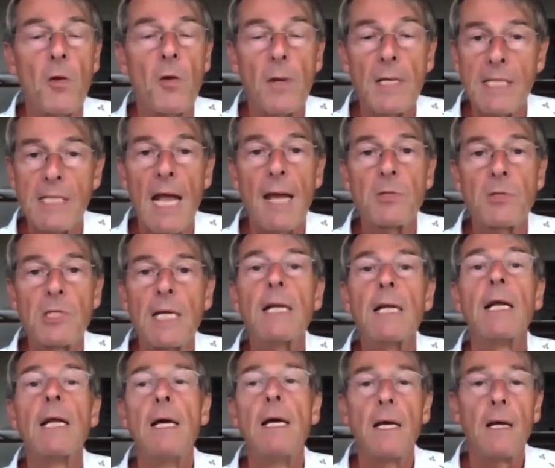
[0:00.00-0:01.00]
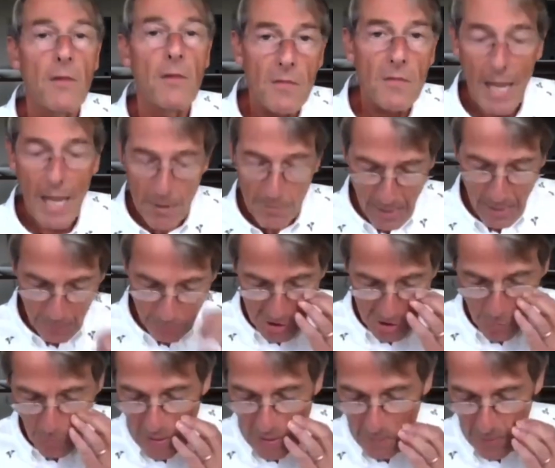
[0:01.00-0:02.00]
If you accept it, they, they
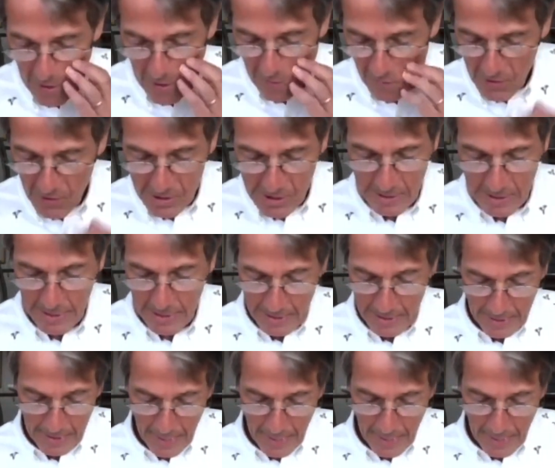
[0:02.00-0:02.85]
will sweep over us.